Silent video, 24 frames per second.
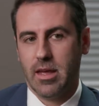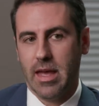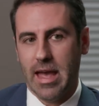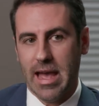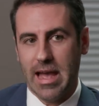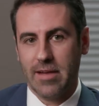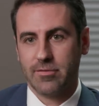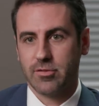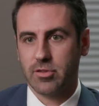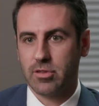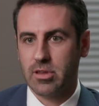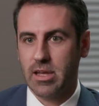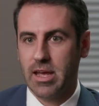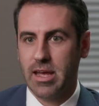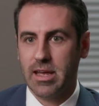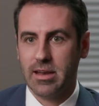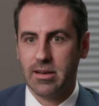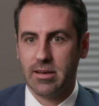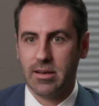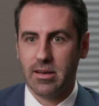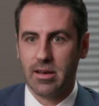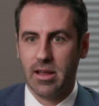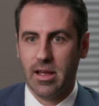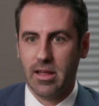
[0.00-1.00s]
After
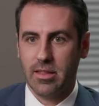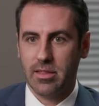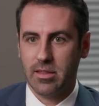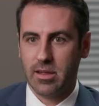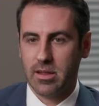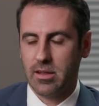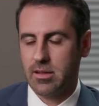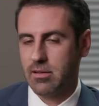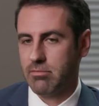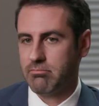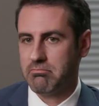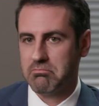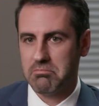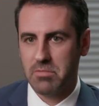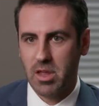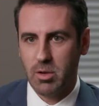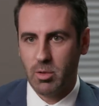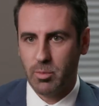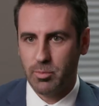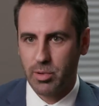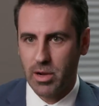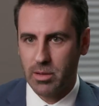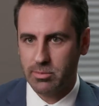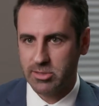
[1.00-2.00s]
that, I think they
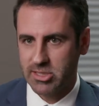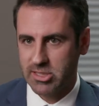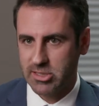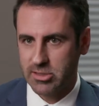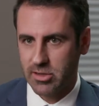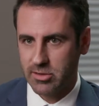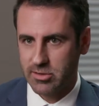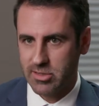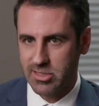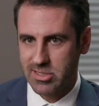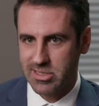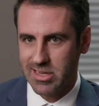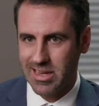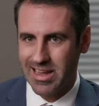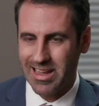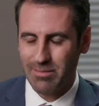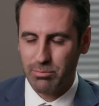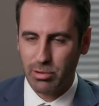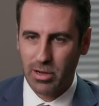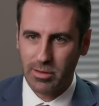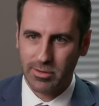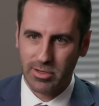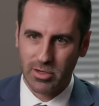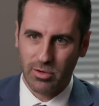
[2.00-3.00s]
would probably start to say, I
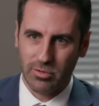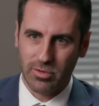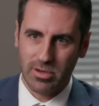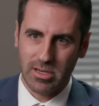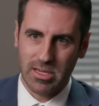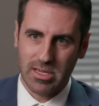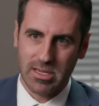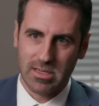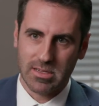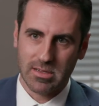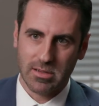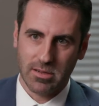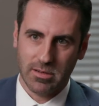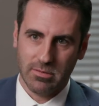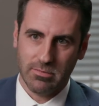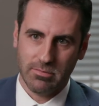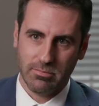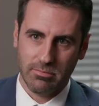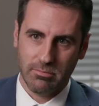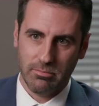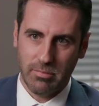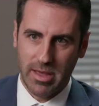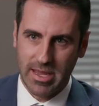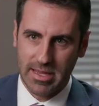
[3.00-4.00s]
probably don't need to
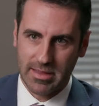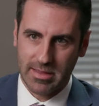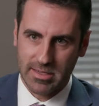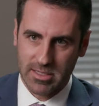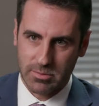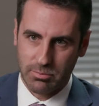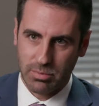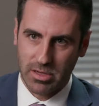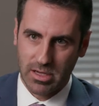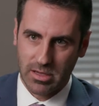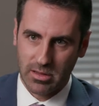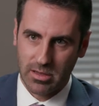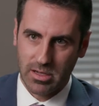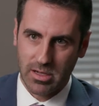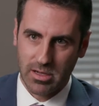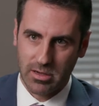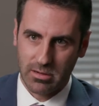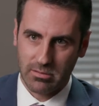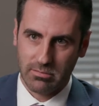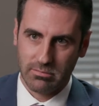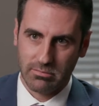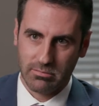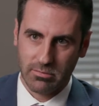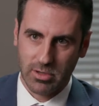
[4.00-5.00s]
make this big,
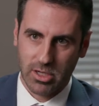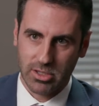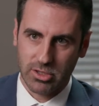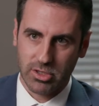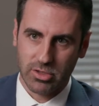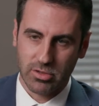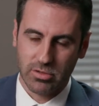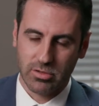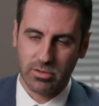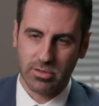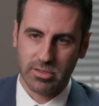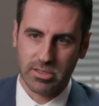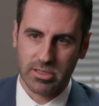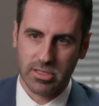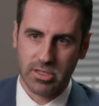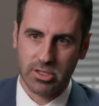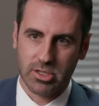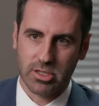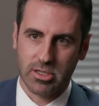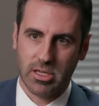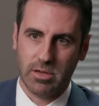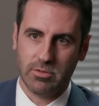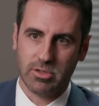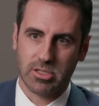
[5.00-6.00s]
long, longitudinal
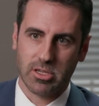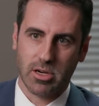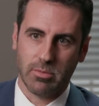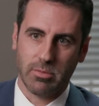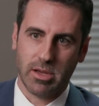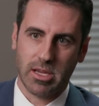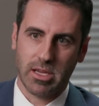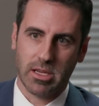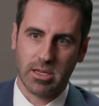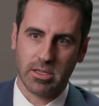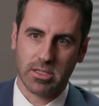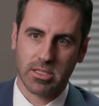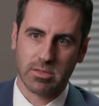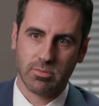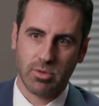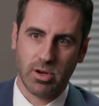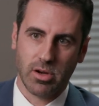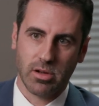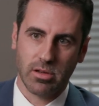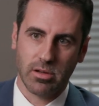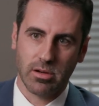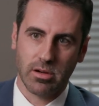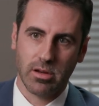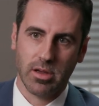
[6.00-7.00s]
incision. They would start making it
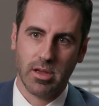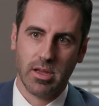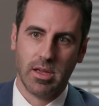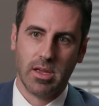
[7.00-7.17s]
smaller,